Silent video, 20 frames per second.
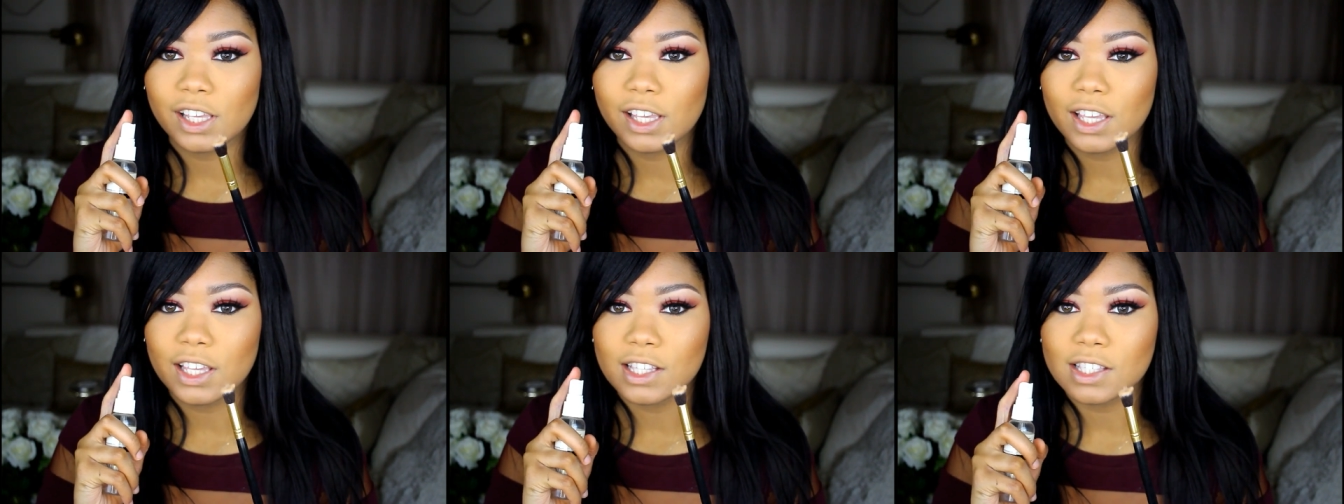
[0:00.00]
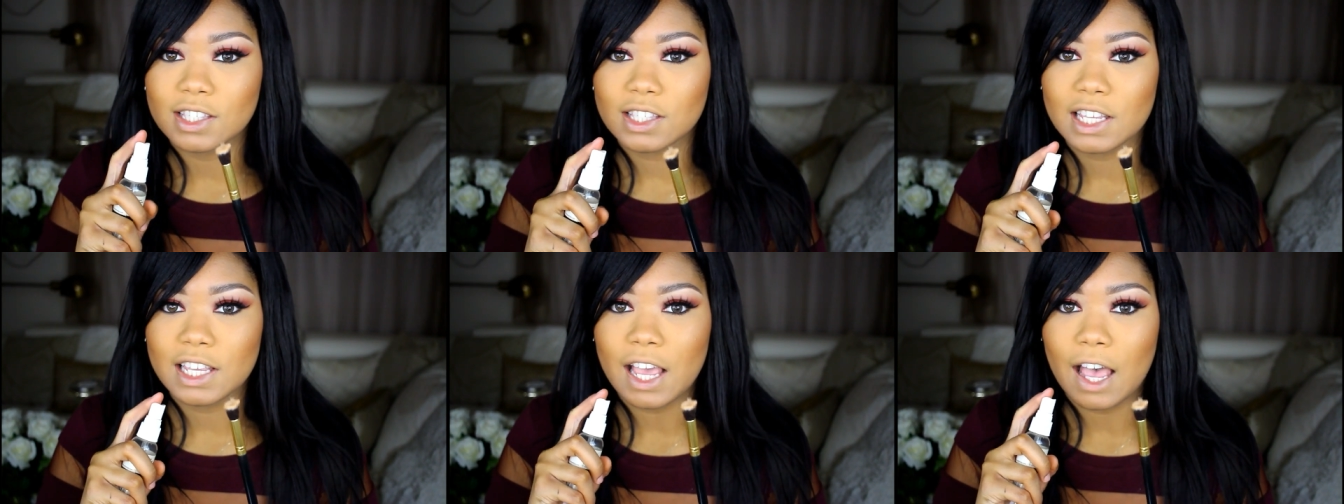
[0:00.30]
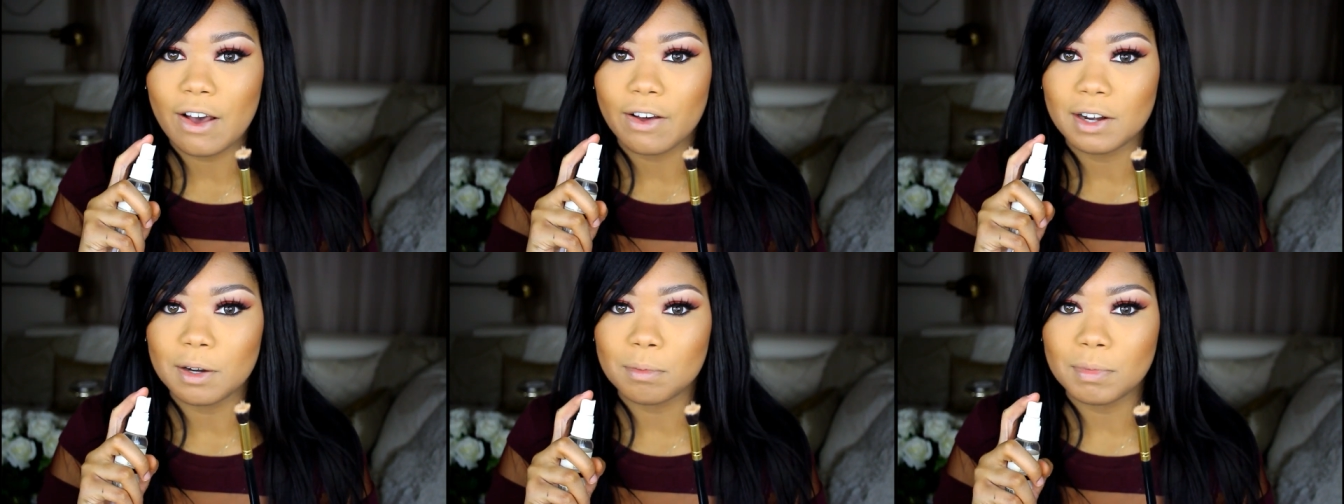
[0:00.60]
and see
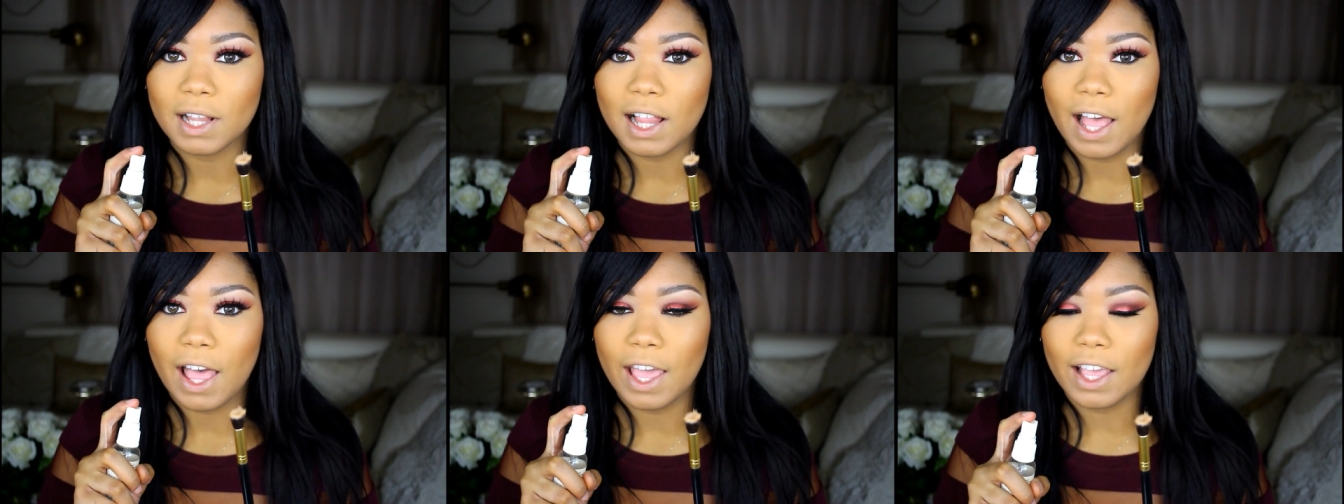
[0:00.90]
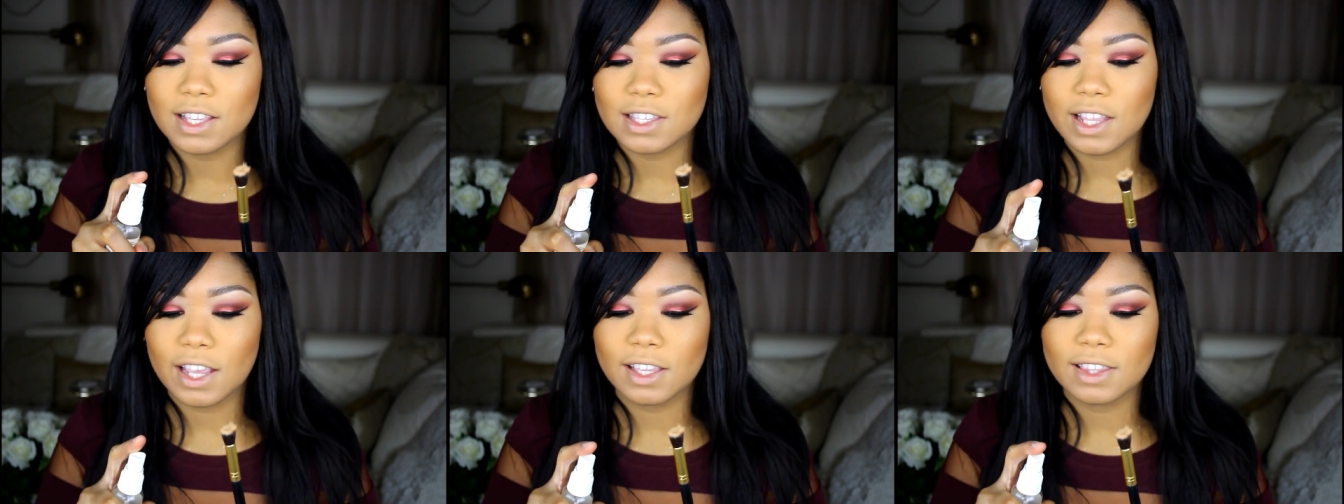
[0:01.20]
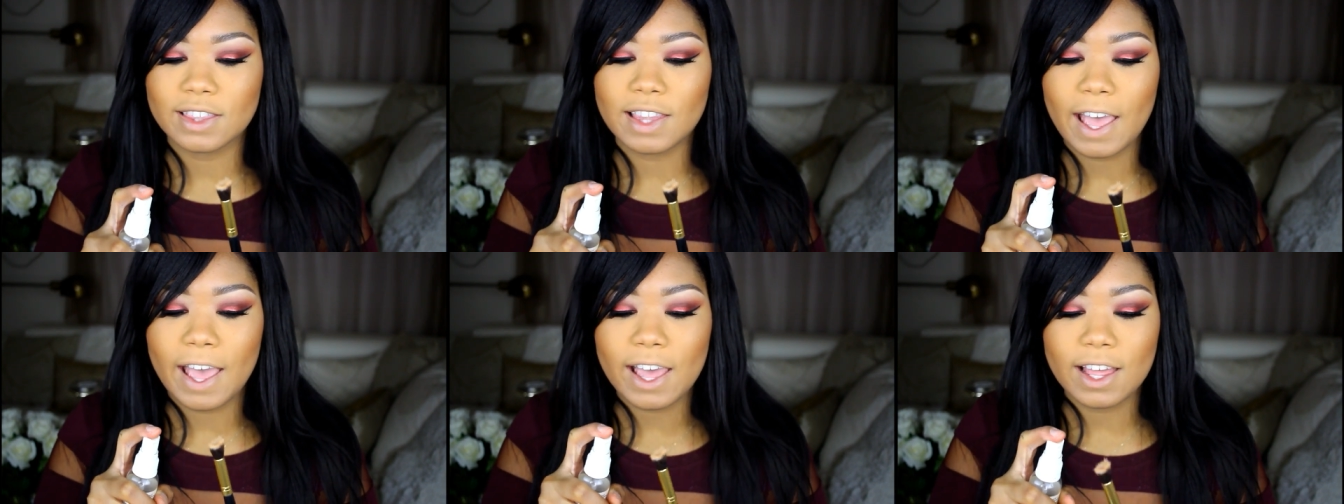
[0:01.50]
how it applies
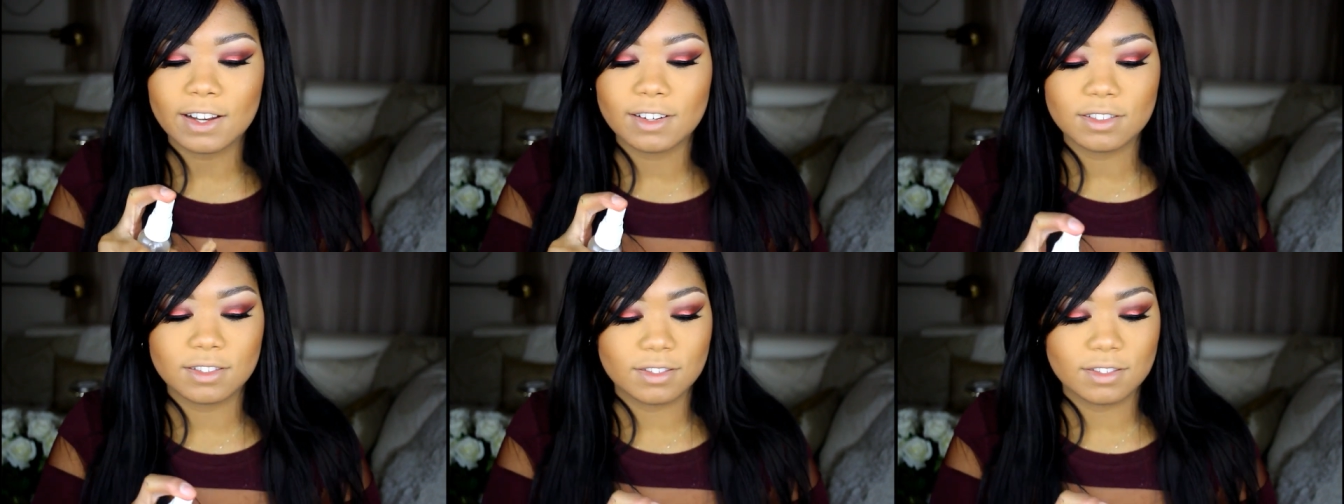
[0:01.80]
like that.